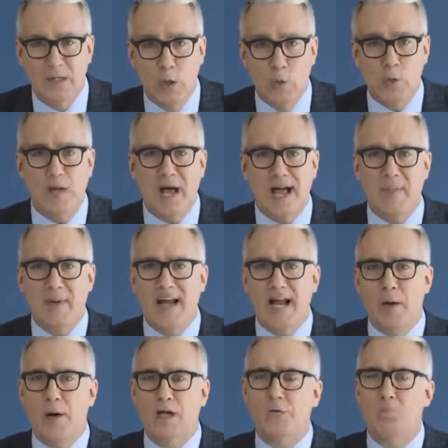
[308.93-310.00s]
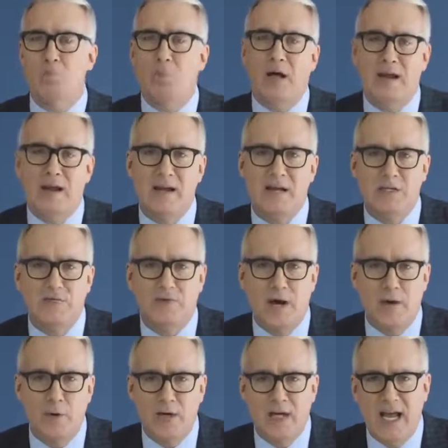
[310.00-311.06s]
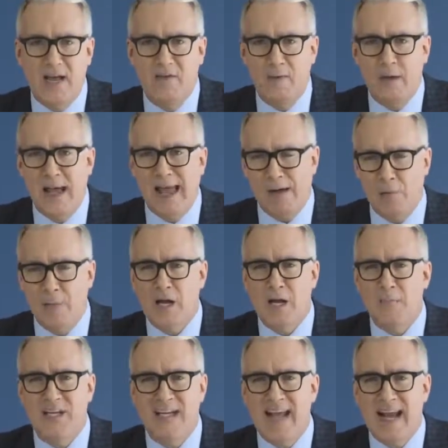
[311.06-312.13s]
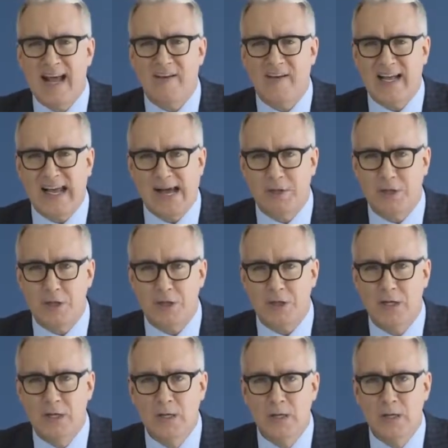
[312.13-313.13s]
who lied about how much money his father gave him, helping him to get out of college,